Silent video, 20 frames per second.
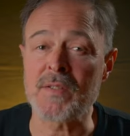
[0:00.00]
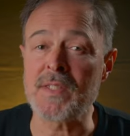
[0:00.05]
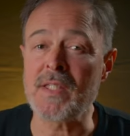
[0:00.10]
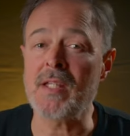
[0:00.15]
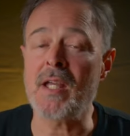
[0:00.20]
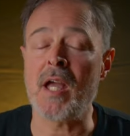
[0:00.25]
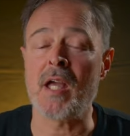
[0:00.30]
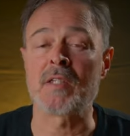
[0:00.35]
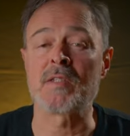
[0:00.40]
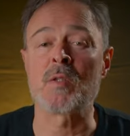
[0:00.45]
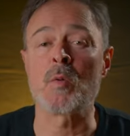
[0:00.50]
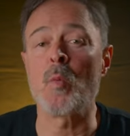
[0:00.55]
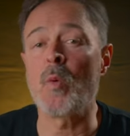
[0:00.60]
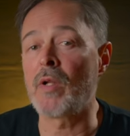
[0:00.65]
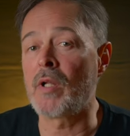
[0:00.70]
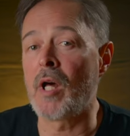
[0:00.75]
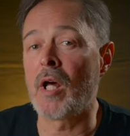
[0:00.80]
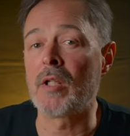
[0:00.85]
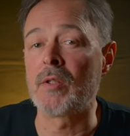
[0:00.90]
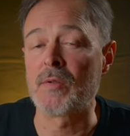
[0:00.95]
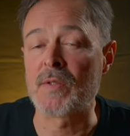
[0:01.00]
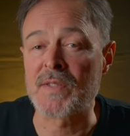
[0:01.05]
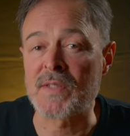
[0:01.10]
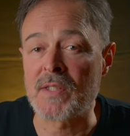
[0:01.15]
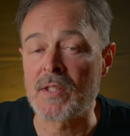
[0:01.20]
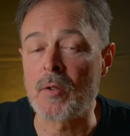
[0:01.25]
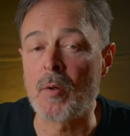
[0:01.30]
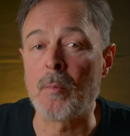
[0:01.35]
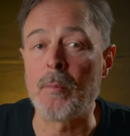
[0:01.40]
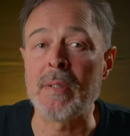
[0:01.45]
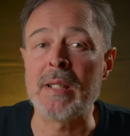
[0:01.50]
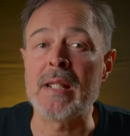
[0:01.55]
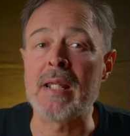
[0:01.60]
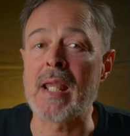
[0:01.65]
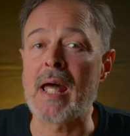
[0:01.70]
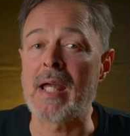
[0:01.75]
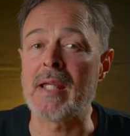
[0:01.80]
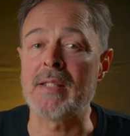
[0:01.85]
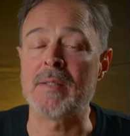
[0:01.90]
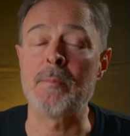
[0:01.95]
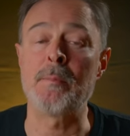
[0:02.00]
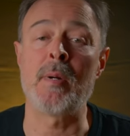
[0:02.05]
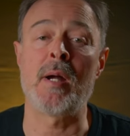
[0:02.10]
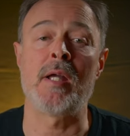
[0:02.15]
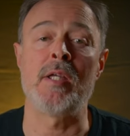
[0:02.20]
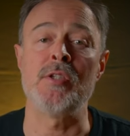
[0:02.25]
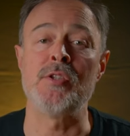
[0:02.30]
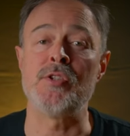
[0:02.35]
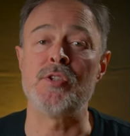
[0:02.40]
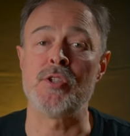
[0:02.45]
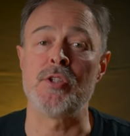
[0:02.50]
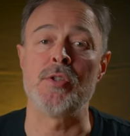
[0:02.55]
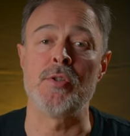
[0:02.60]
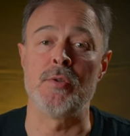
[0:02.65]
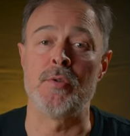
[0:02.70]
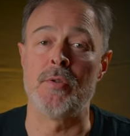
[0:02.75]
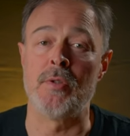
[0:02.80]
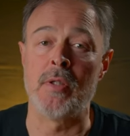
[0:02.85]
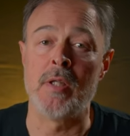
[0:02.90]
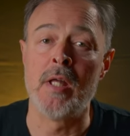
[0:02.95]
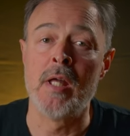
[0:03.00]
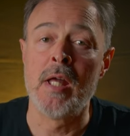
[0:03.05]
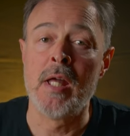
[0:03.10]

C X one hundred C O B light by Zhiyun.